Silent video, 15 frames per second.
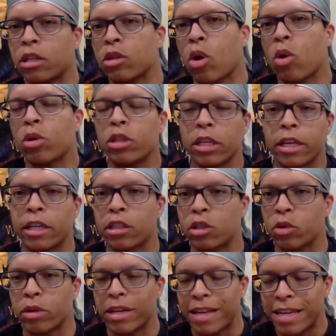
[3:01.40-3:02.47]
coaching
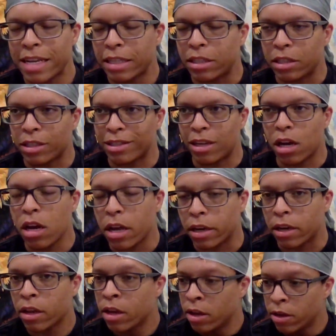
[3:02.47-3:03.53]
history, he's
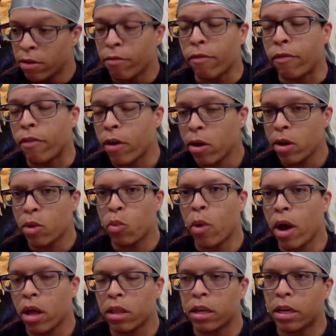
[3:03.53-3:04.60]
done very
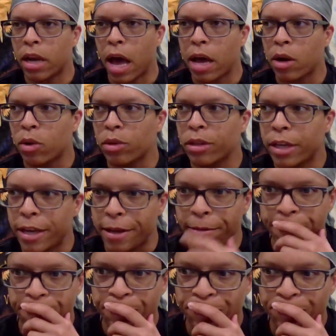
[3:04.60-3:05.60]
well in not only